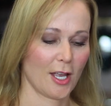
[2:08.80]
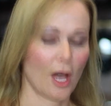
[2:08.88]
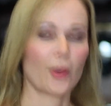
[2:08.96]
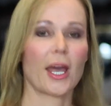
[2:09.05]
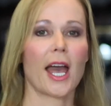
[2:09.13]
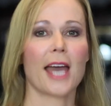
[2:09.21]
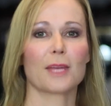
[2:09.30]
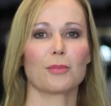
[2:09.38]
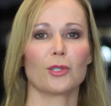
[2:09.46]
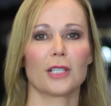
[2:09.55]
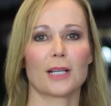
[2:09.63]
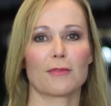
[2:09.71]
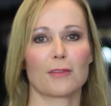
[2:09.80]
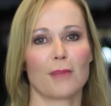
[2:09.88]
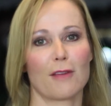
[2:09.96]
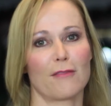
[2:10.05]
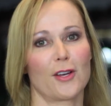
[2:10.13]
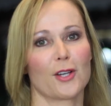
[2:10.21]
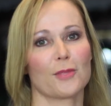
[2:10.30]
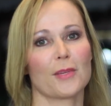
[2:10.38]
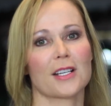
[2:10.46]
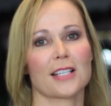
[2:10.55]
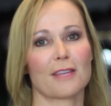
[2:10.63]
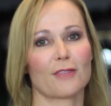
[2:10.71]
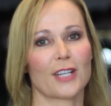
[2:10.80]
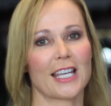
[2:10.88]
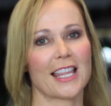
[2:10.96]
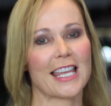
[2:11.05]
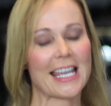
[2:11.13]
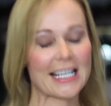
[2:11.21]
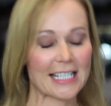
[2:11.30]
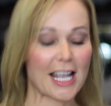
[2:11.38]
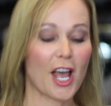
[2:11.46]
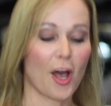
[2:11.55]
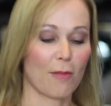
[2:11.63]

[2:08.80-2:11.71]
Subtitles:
Okay, I had to pull it up from my phone because I forget things.